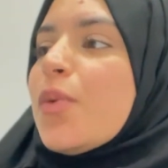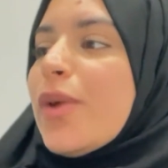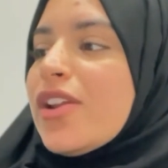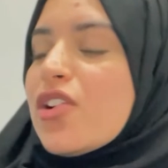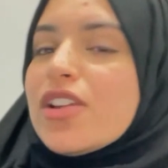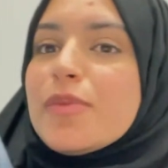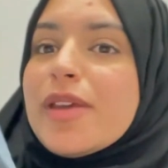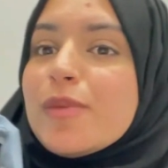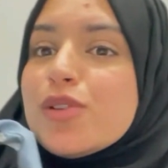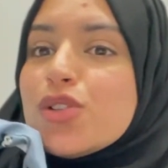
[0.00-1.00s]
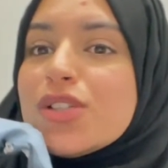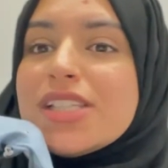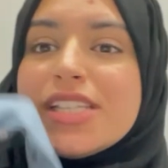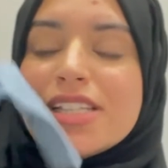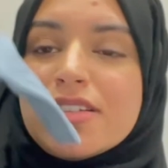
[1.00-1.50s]
we're not gonna be able to
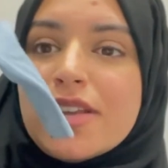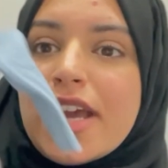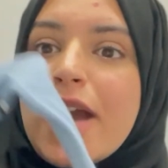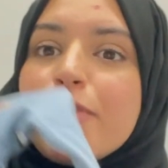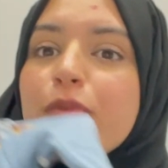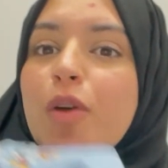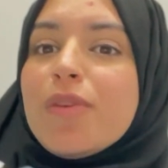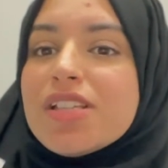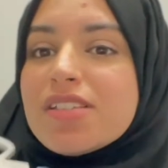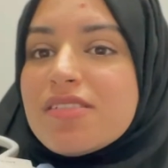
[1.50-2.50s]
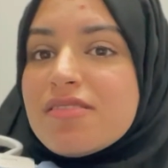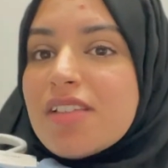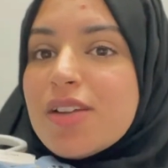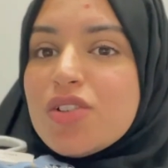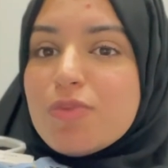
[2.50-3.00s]
see like I probably just
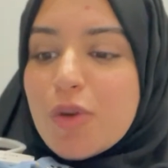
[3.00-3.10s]
I'd